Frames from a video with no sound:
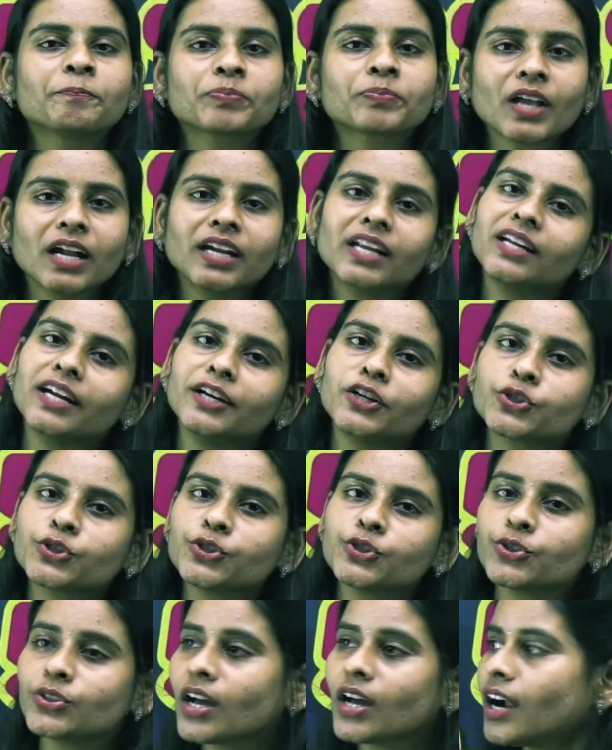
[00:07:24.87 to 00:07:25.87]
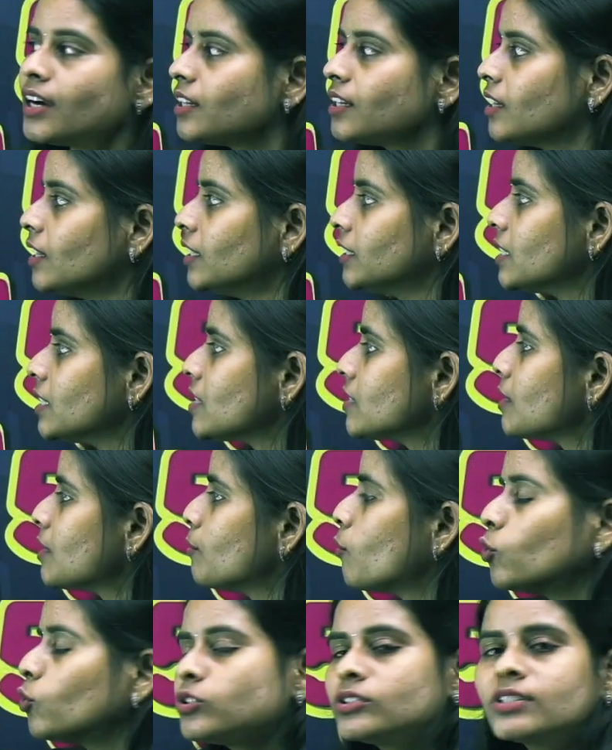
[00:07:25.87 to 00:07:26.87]
And in addition to that, this is the
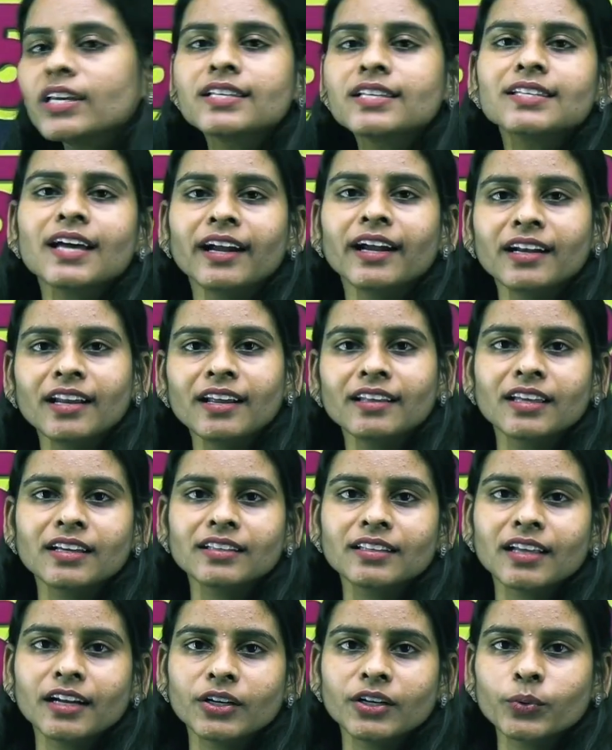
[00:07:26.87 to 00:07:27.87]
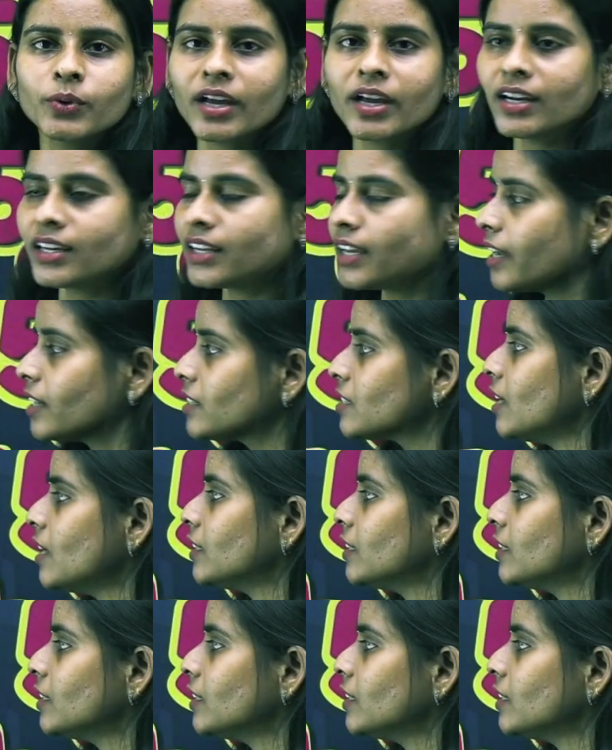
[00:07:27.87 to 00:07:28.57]
most exciting thing that you can get.